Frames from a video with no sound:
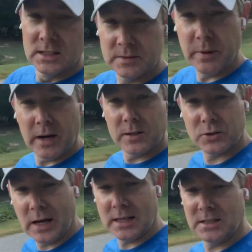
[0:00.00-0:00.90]
spinal
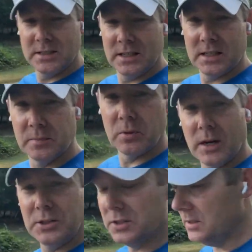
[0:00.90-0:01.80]
traction
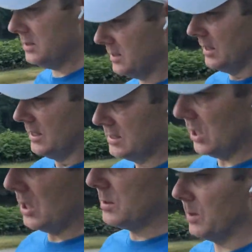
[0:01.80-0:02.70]
decompression,
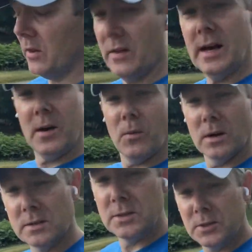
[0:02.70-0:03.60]
talked about that
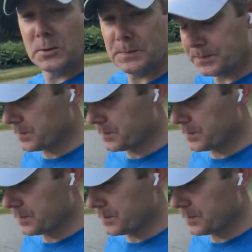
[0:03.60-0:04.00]
one too.